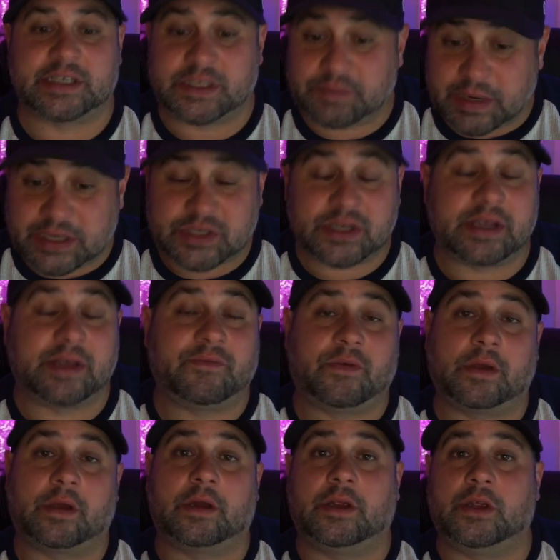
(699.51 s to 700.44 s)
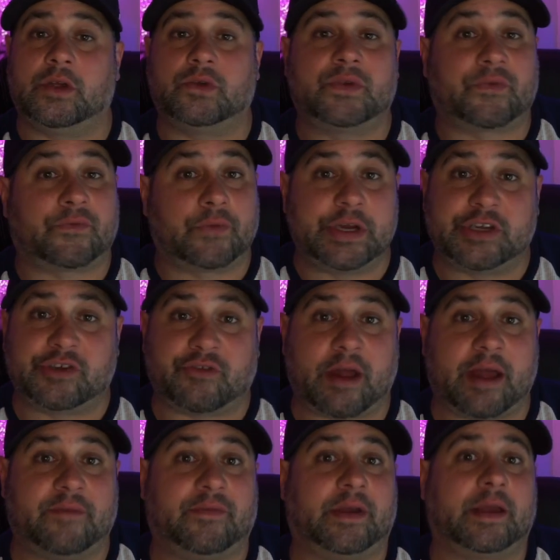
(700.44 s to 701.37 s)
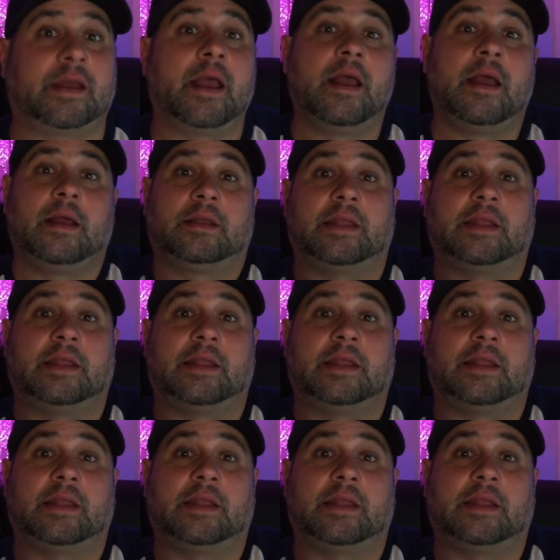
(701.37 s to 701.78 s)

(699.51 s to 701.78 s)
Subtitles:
especially if you're going to use free traffic